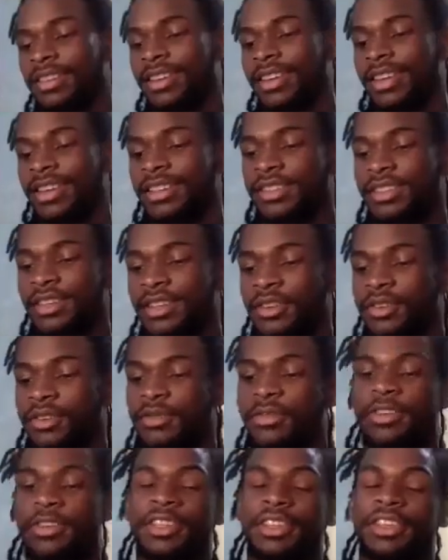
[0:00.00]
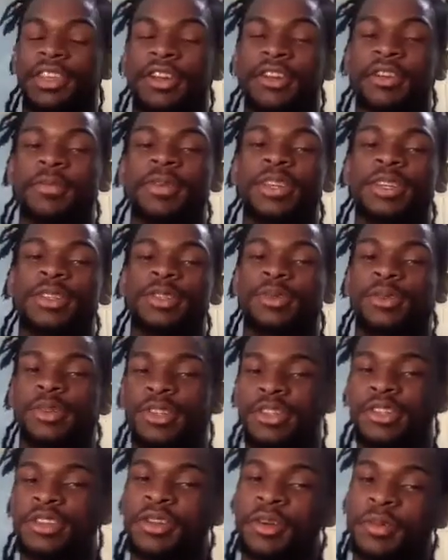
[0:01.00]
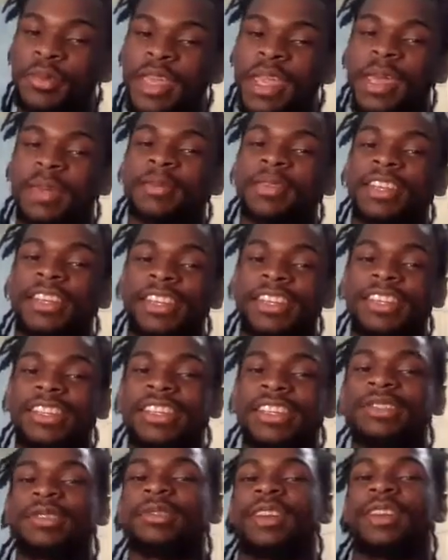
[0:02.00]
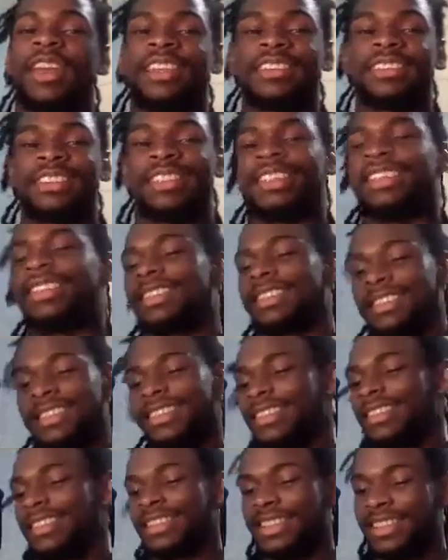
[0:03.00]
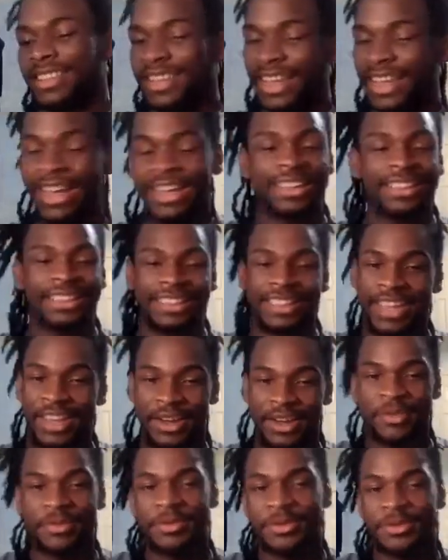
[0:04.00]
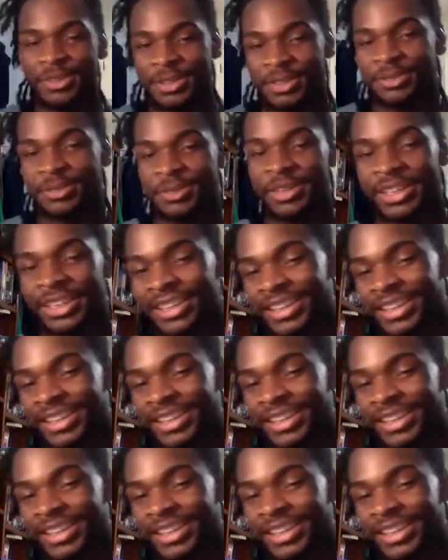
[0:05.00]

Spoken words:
and so for the third biggest winner, you're gonna be happy to hear this one. I said the Dallas Cowboys, man.